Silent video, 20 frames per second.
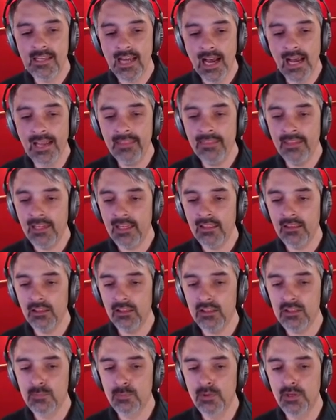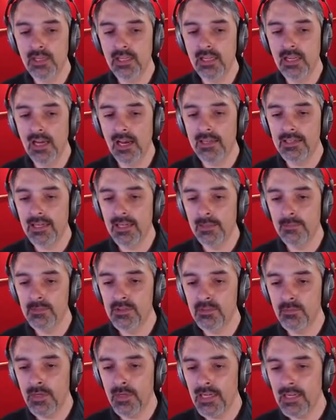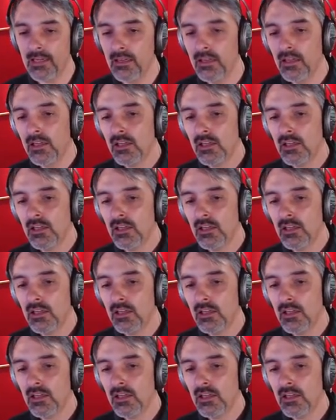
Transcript: I think it looks pretty goddamn sweet.